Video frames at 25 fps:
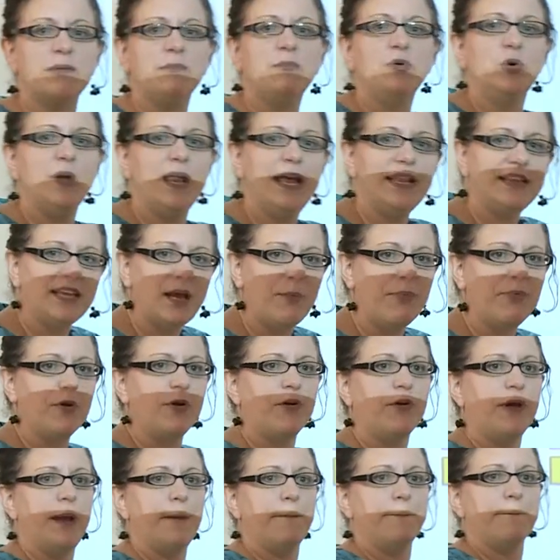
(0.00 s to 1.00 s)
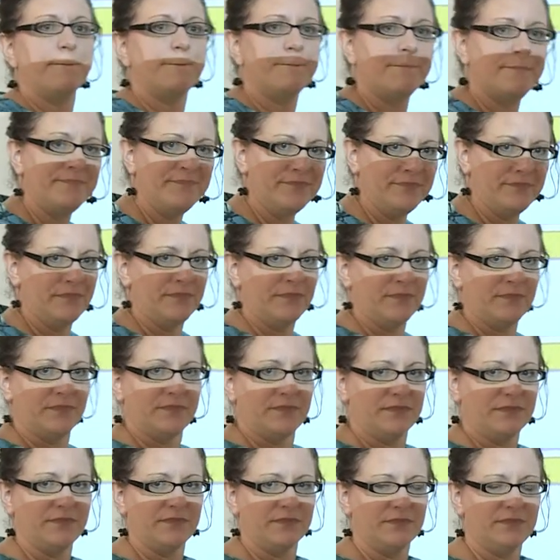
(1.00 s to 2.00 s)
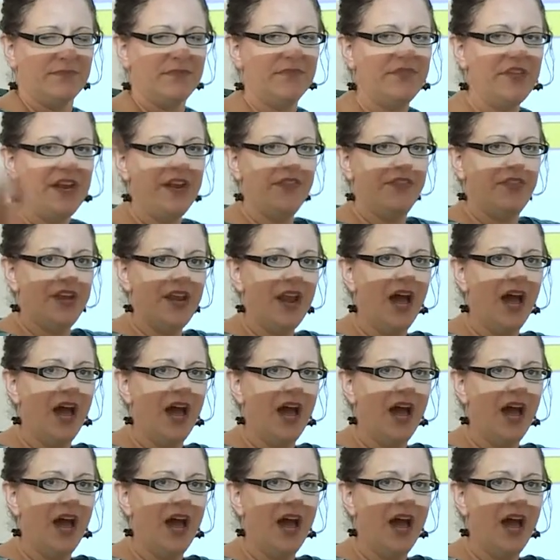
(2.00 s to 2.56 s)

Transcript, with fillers: the muleta program. The, the